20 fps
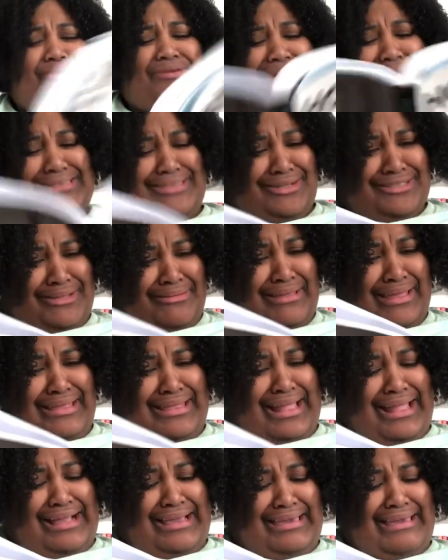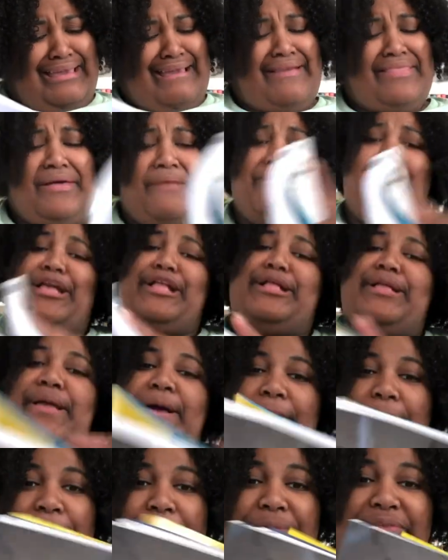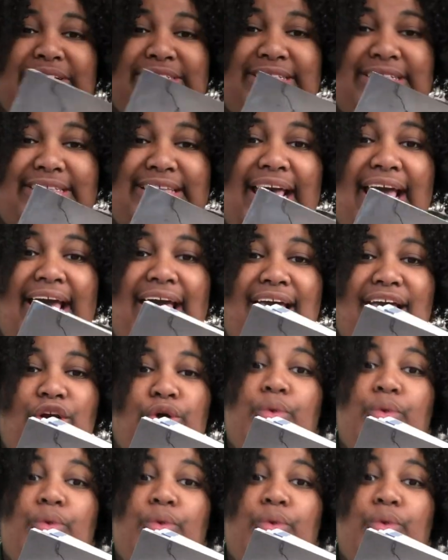Do they sell something at IKEA? And I'm like, no, this is at